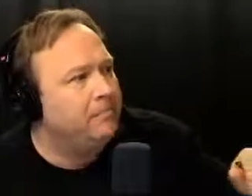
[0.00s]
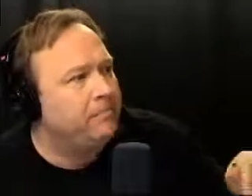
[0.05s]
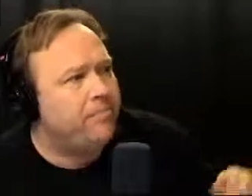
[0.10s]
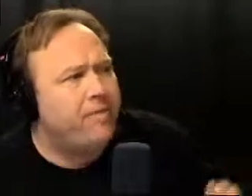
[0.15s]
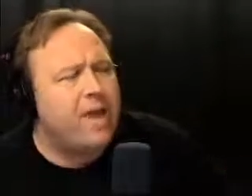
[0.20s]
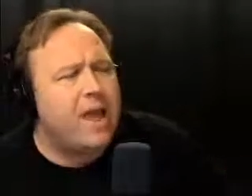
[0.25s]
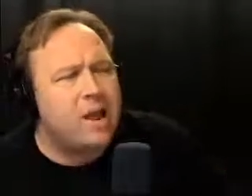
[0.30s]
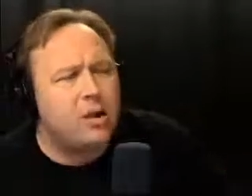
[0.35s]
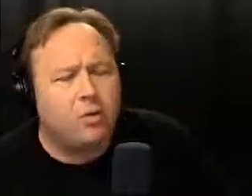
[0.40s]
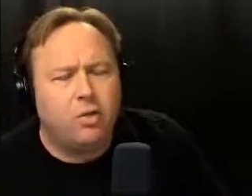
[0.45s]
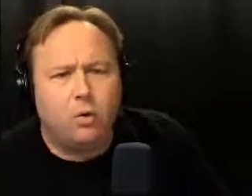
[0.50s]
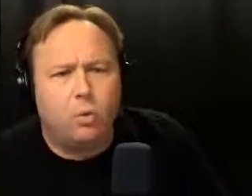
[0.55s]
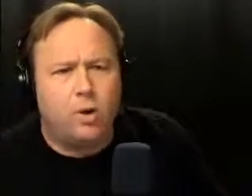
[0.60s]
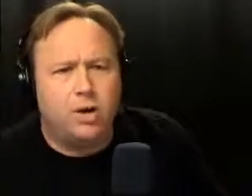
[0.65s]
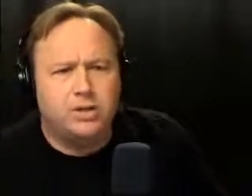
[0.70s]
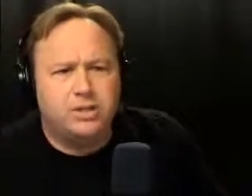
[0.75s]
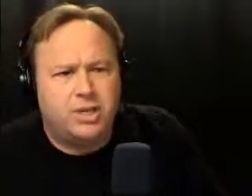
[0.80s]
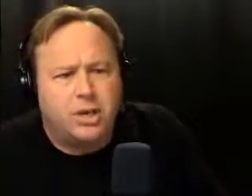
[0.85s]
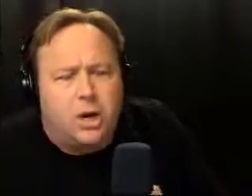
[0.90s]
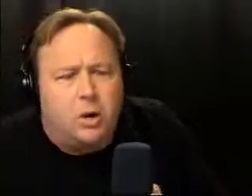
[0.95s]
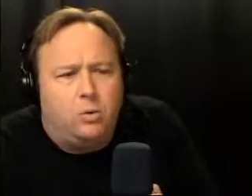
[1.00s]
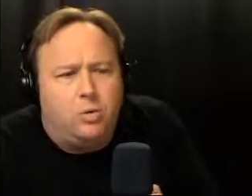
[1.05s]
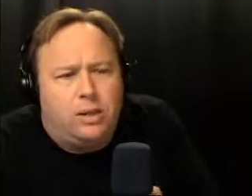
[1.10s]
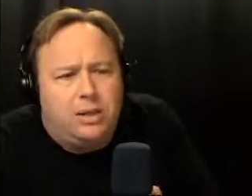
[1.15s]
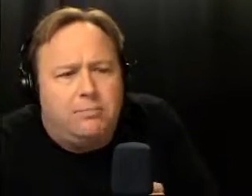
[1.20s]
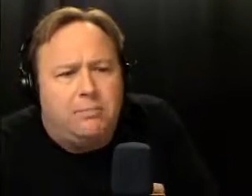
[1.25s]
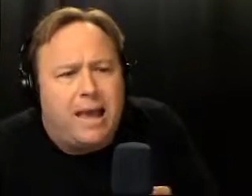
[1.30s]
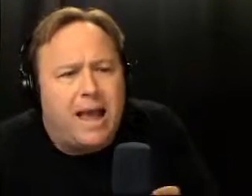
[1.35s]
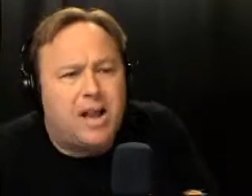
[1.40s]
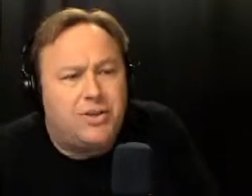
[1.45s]
they are the ones that
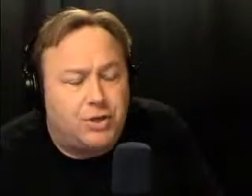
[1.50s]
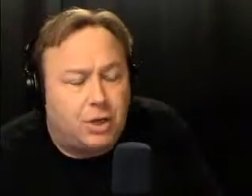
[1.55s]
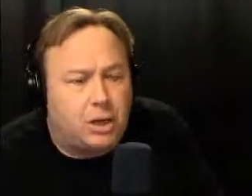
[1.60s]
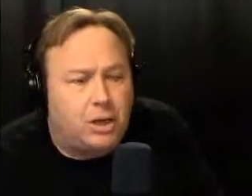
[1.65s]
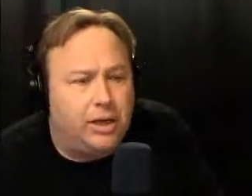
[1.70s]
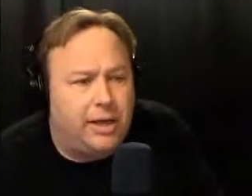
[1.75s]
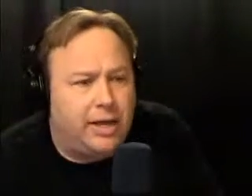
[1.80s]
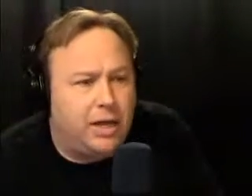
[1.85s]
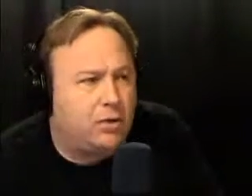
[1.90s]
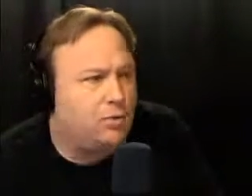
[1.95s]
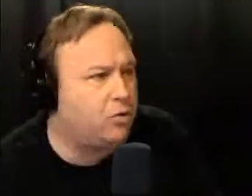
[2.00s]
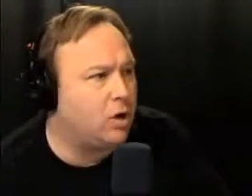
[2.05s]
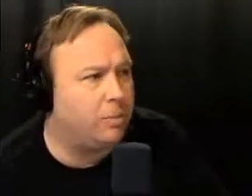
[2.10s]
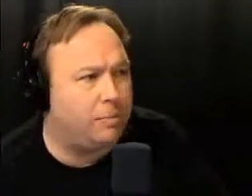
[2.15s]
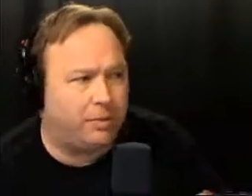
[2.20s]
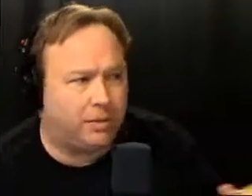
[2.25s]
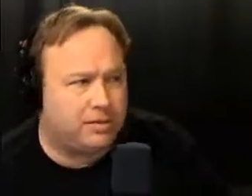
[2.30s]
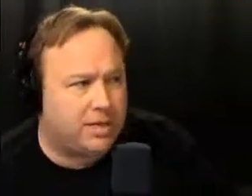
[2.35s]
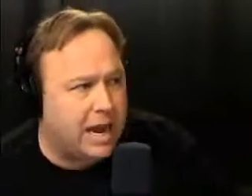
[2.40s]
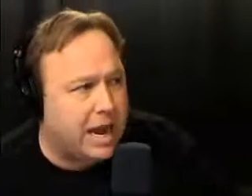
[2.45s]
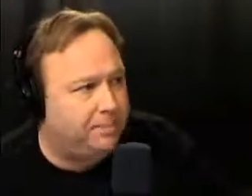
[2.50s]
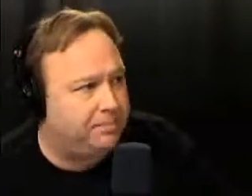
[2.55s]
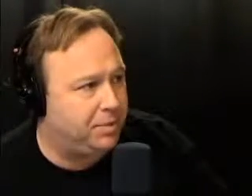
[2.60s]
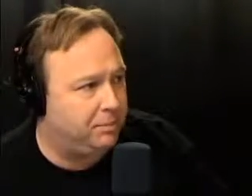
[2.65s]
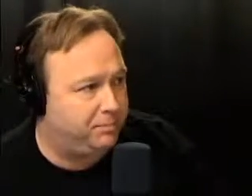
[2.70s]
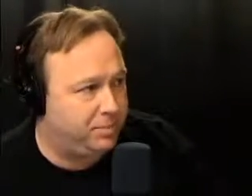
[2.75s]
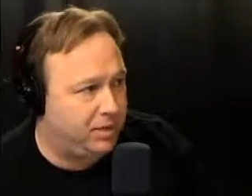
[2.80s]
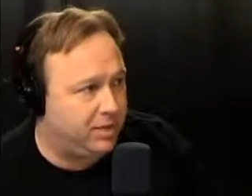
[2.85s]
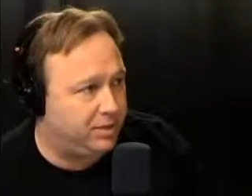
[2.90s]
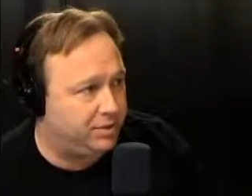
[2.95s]
only magically get triple tapped
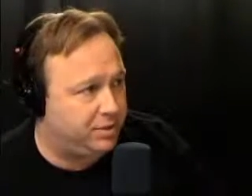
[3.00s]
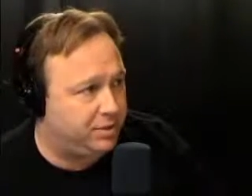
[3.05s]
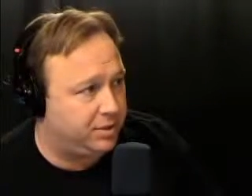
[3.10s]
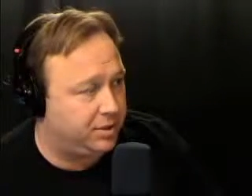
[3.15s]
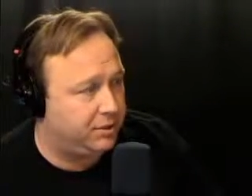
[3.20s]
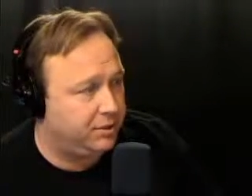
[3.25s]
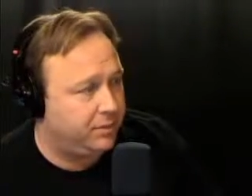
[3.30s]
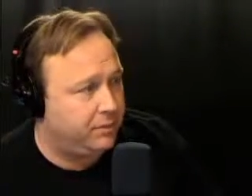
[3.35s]
apiece.